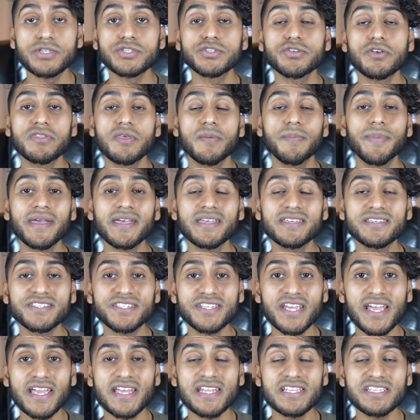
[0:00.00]
So the biggest
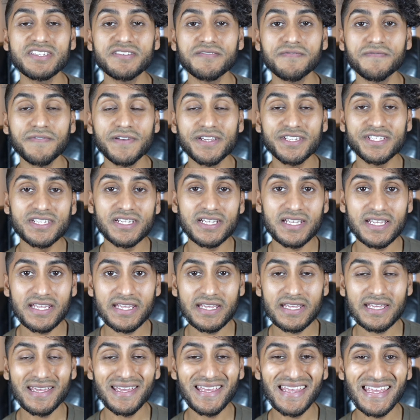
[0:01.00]
change
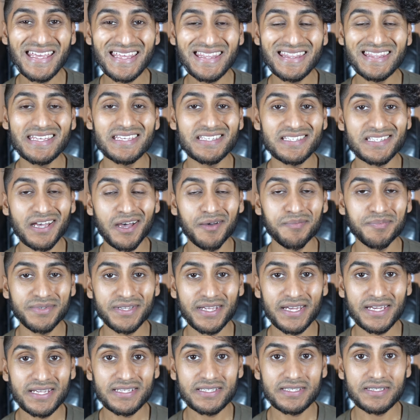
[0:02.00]
visually in this
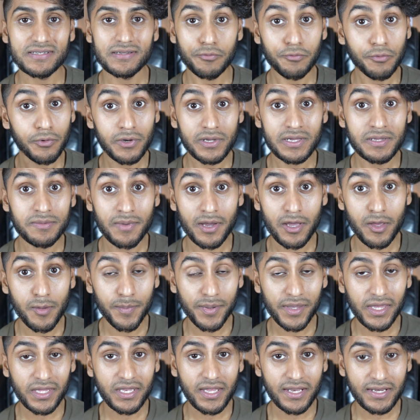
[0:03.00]
update, well, in my
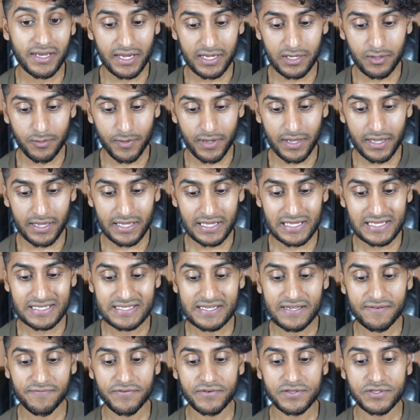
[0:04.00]
opinion anyway, is
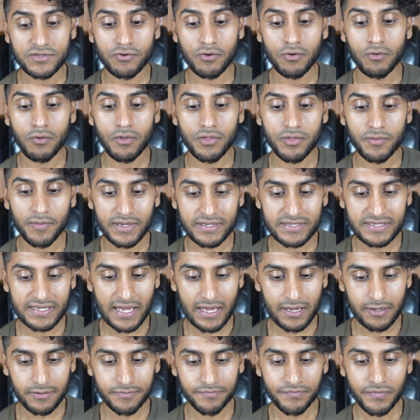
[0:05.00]
if you scroll all the way
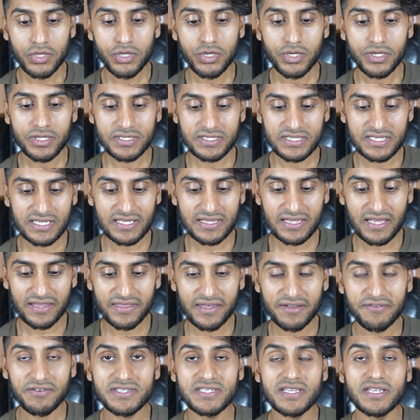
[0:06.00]
down, you can see that
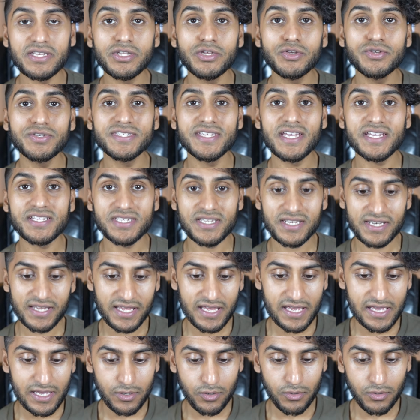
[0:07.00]
there is a new section here